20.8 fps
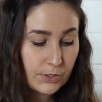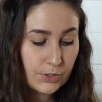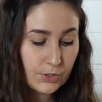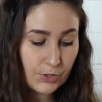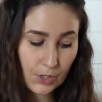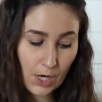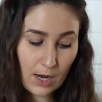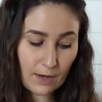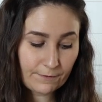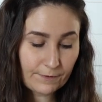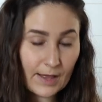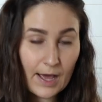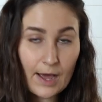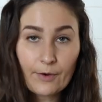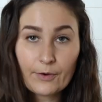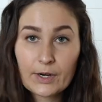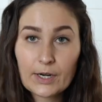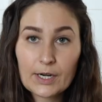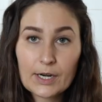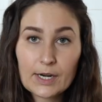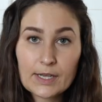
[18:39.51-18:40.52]
Straw
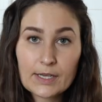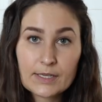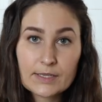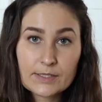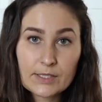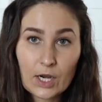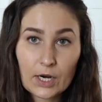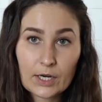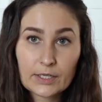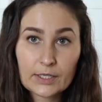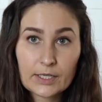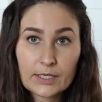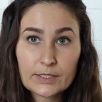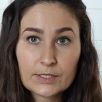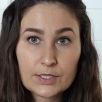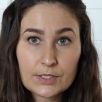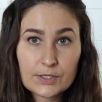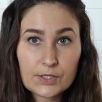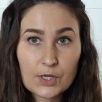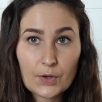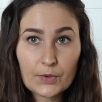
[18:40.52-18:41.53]
flower is hardy
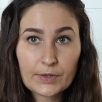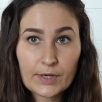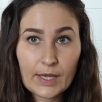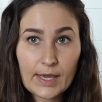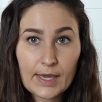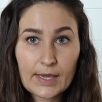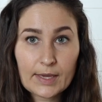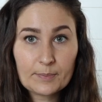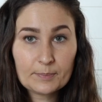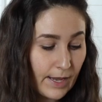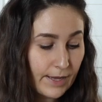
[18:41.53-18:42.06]
to zone 8